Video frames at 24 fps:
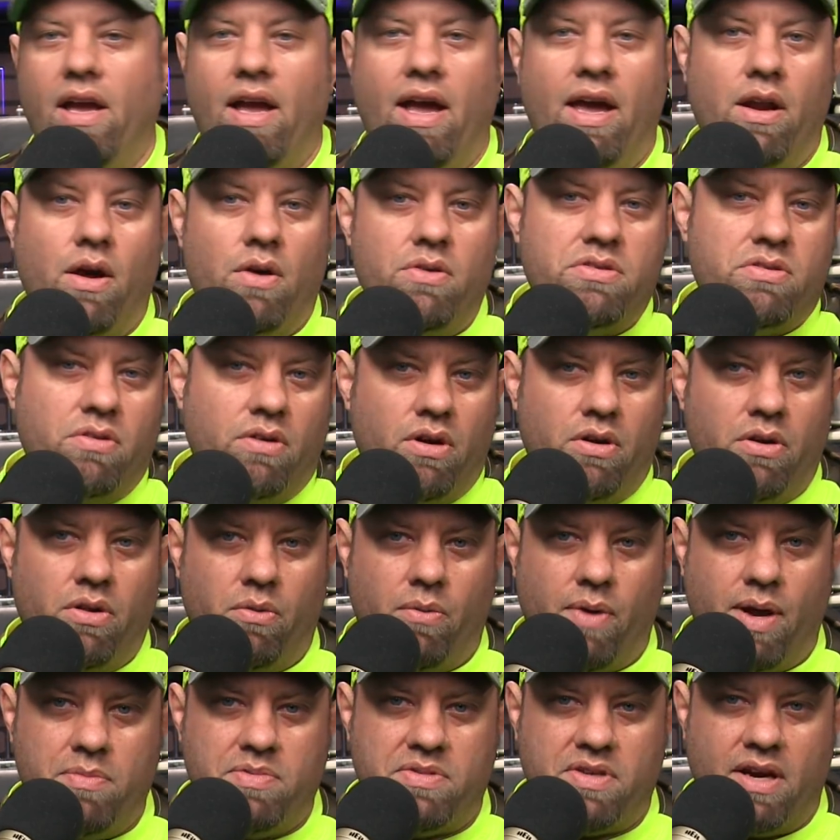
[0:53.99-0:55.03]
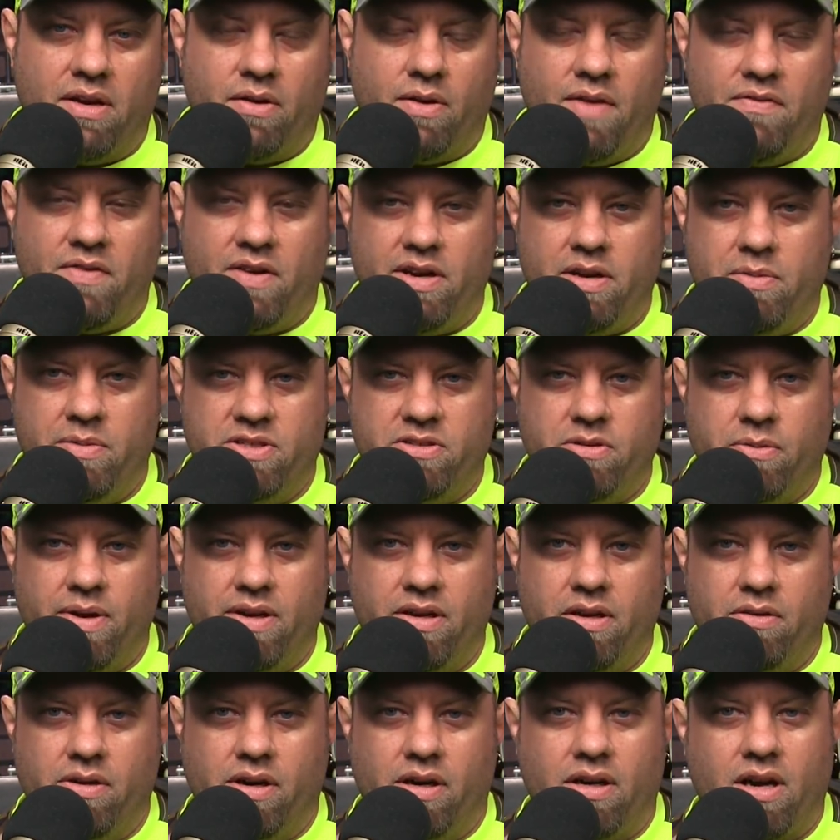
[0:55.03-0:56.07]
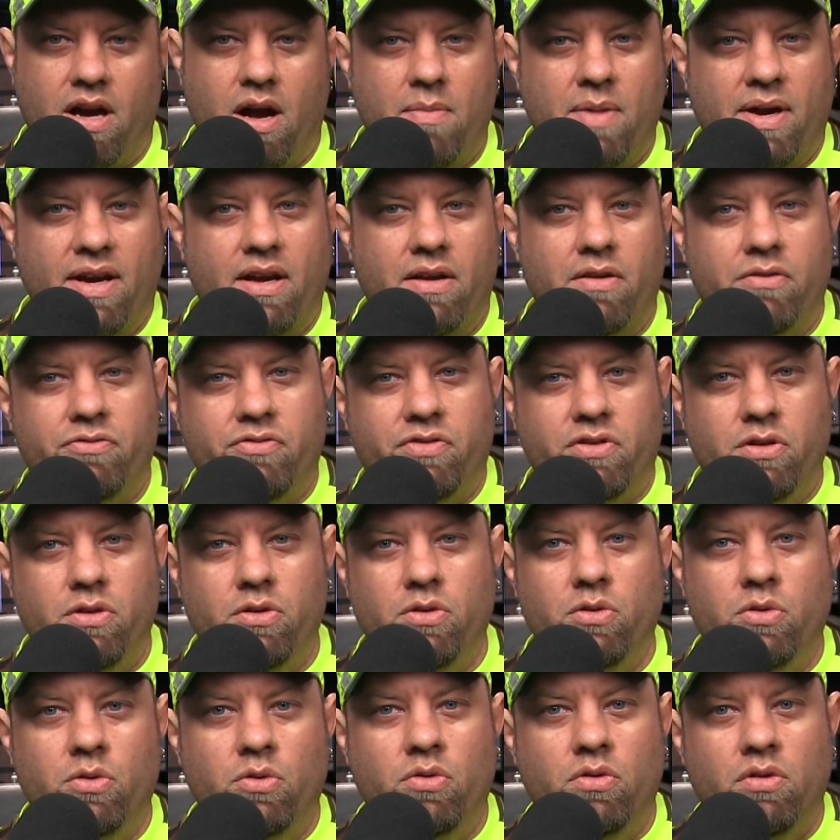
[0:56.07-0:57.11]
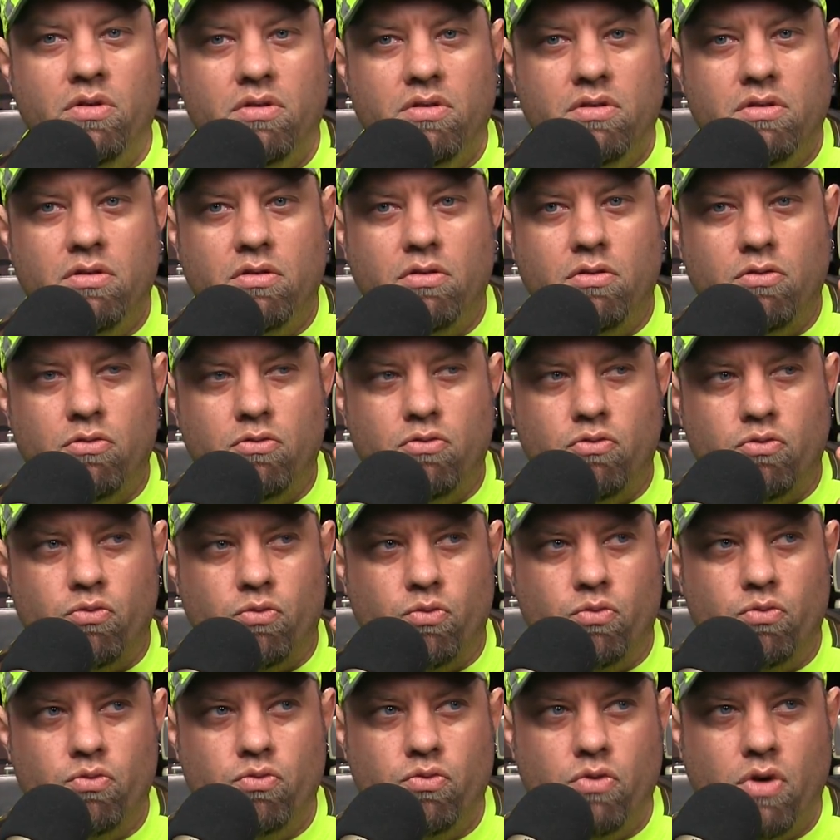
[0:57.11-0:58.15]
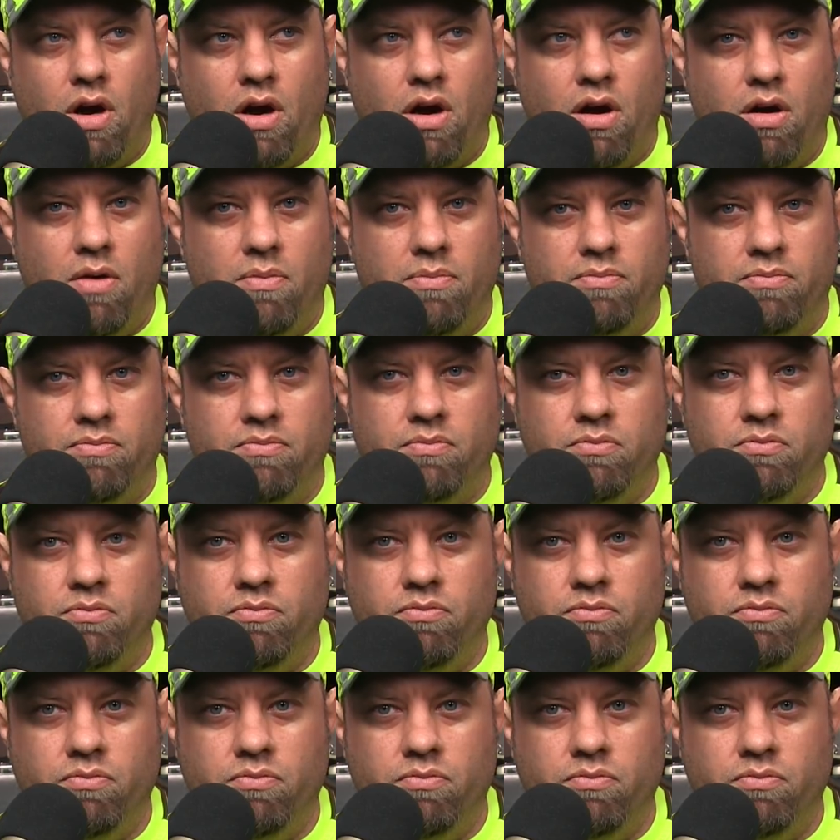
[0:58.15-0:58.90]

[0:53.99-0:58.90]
And also go to the website, grapevineamateurradio.com. I got a few um,